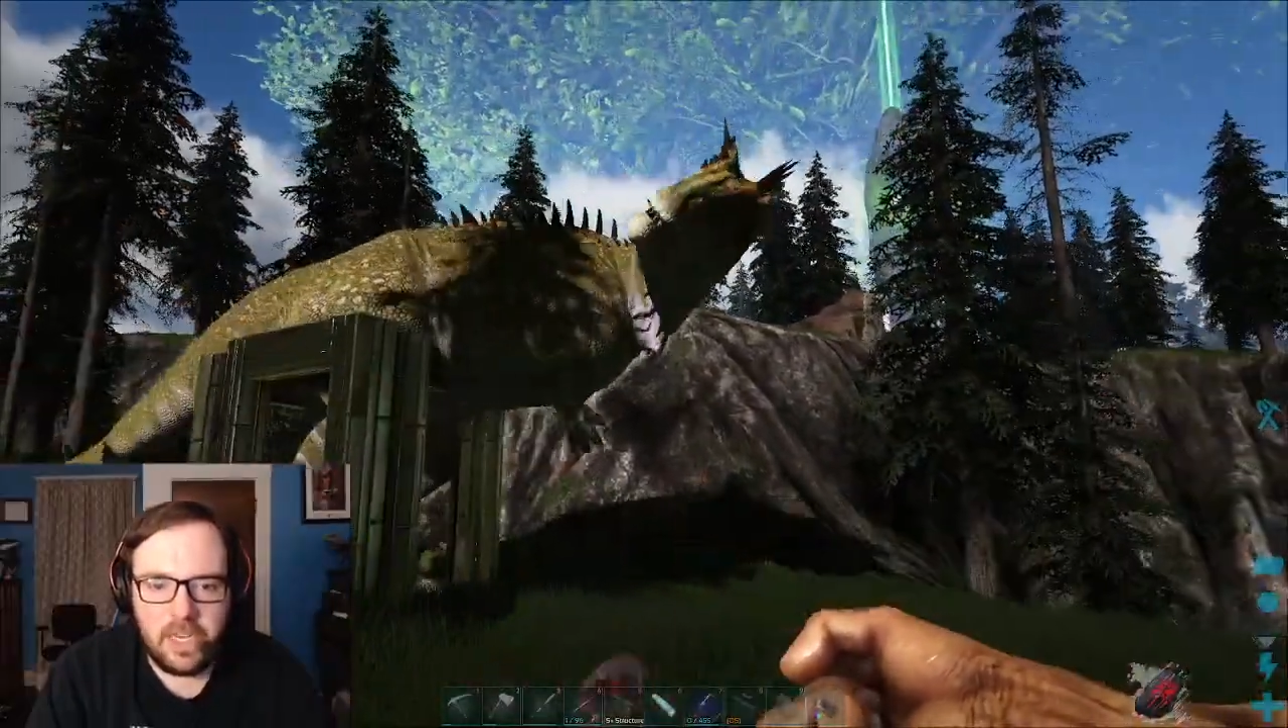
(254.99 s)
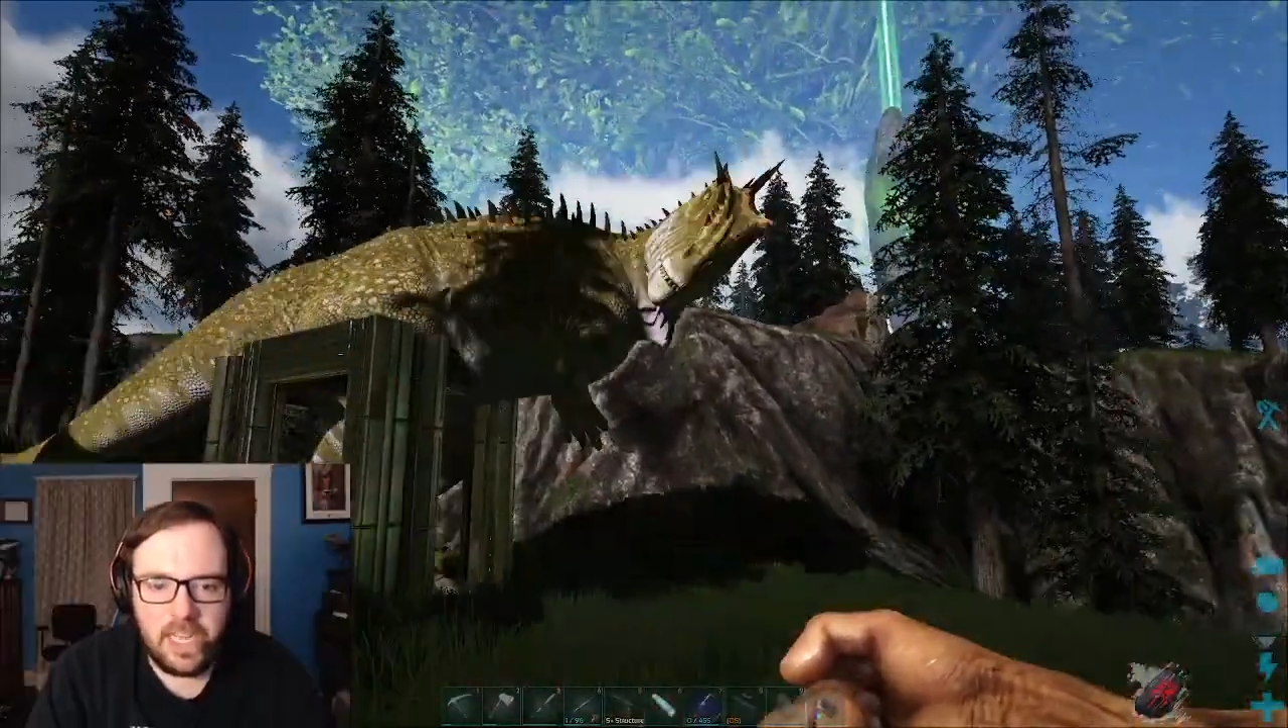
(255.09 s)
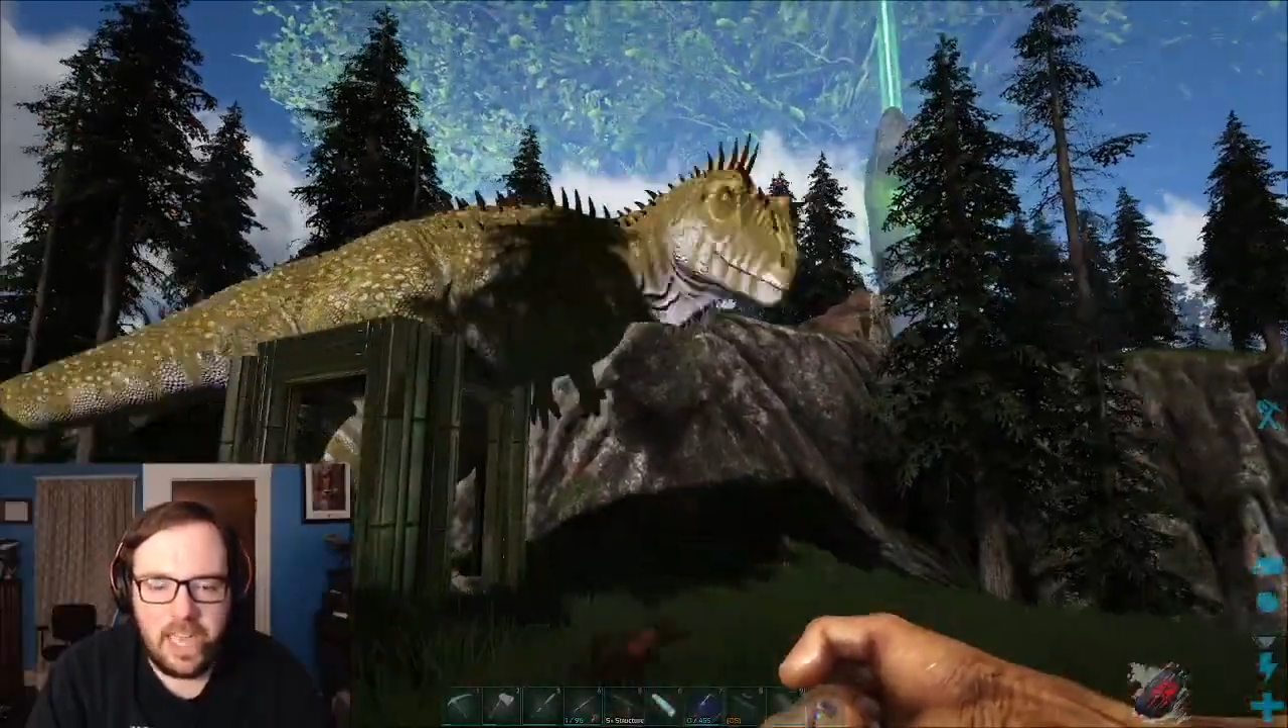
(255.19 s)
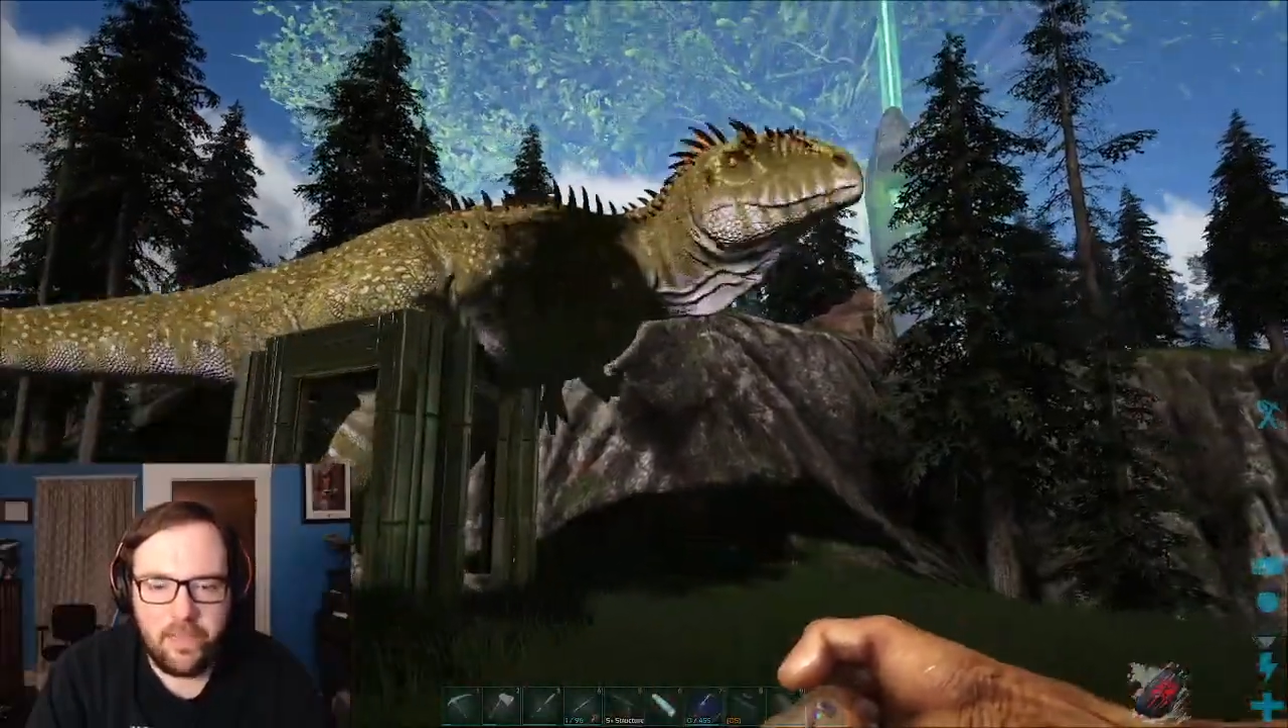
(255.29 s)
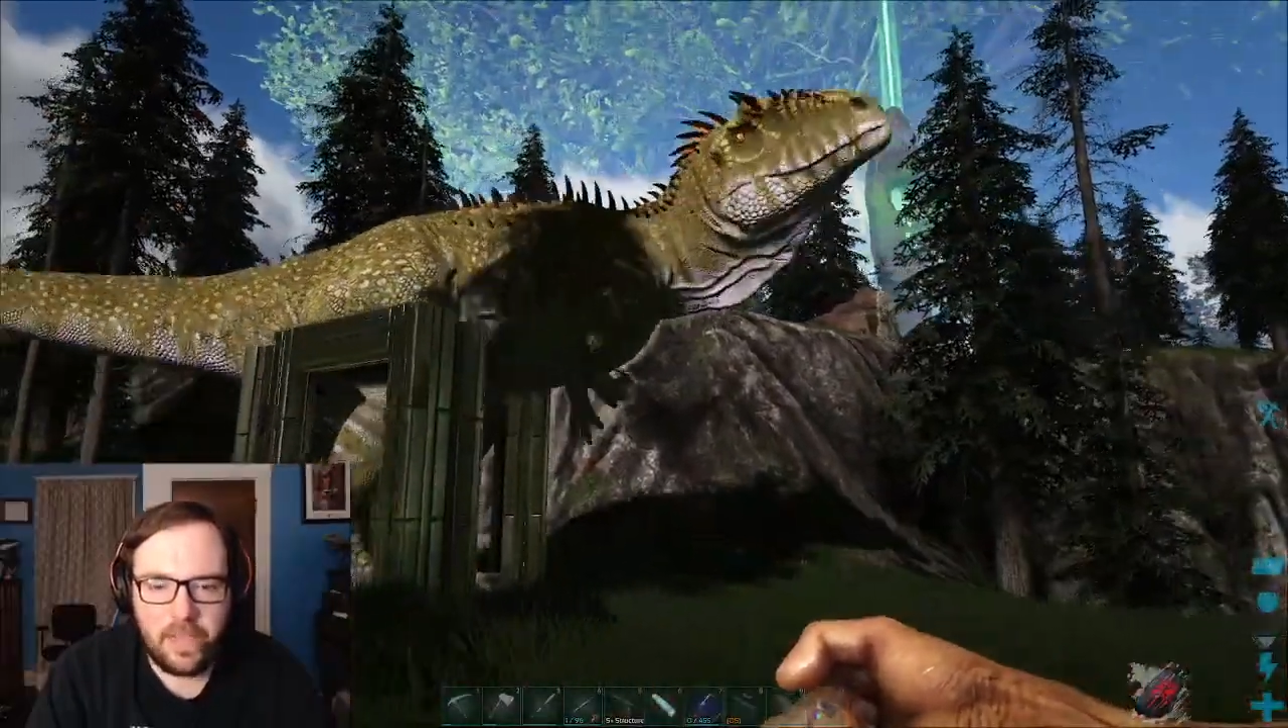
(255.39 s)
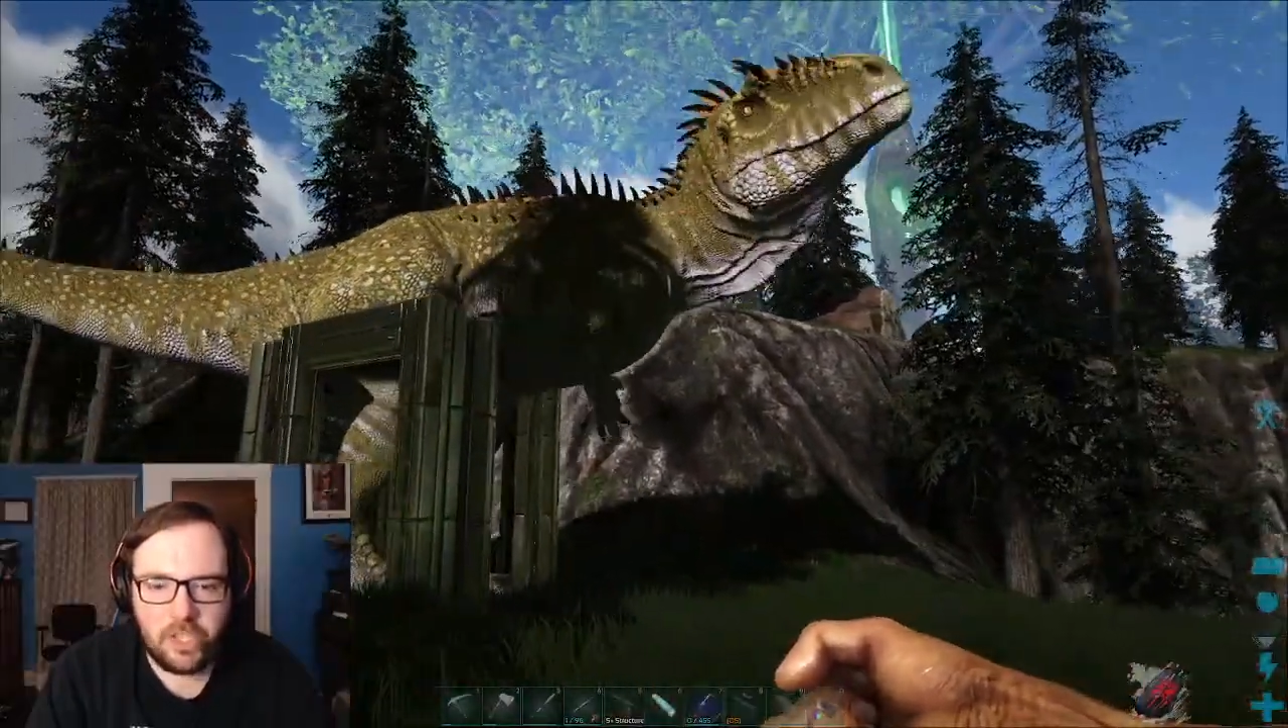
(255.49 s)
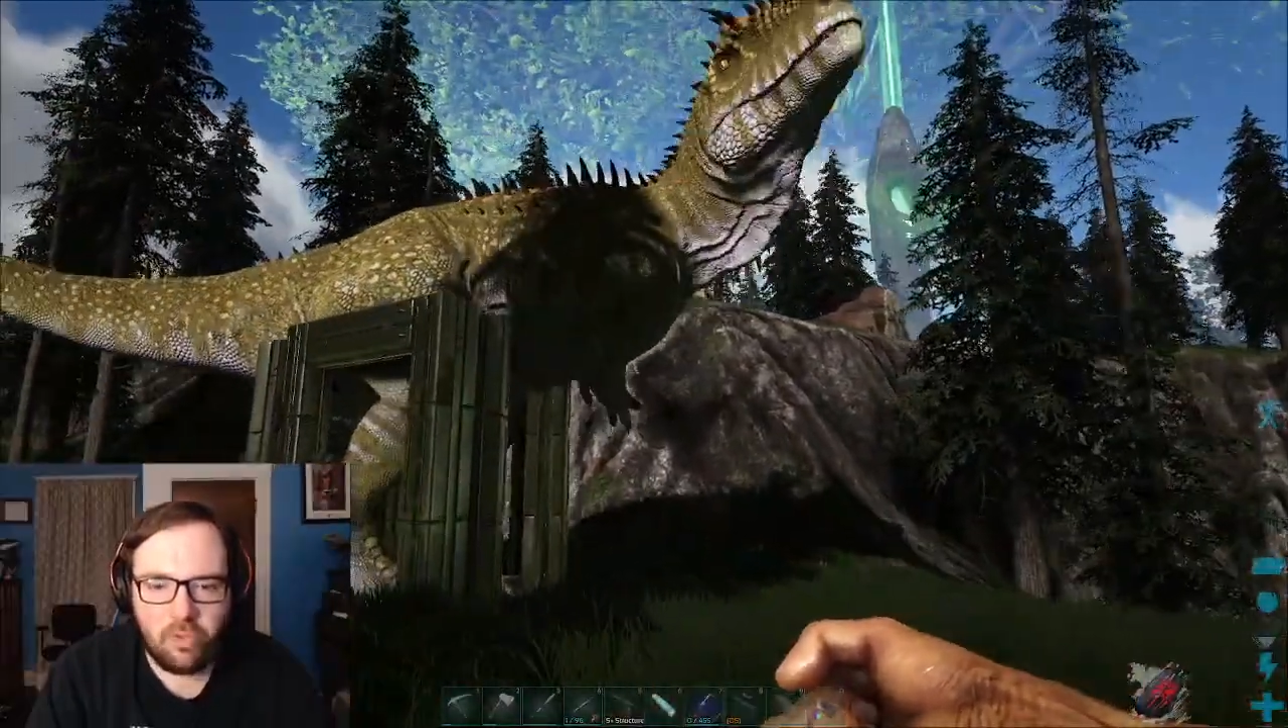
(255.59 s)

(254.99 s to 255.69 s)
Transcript: to get this